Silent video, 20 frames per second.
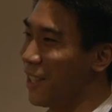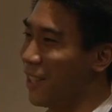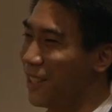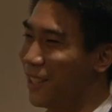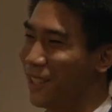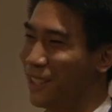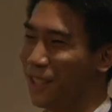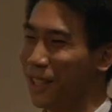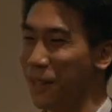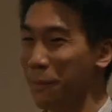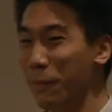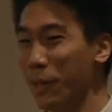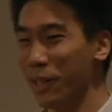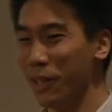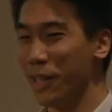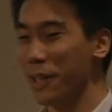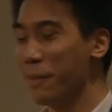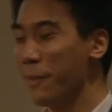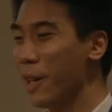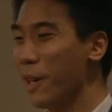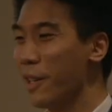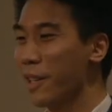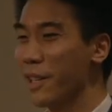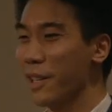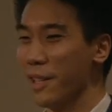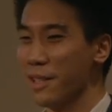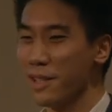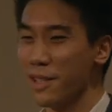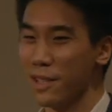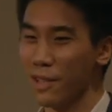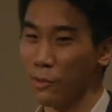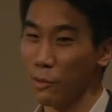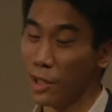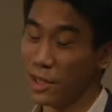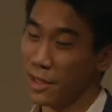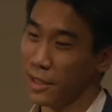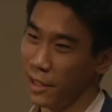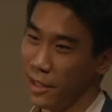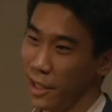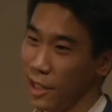year, a million Americans
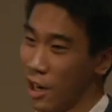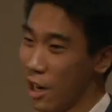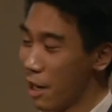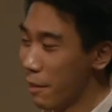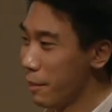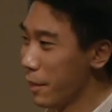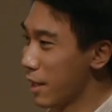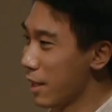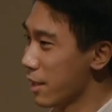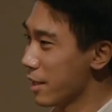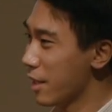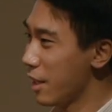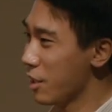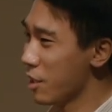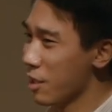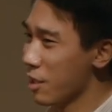went to the E R because they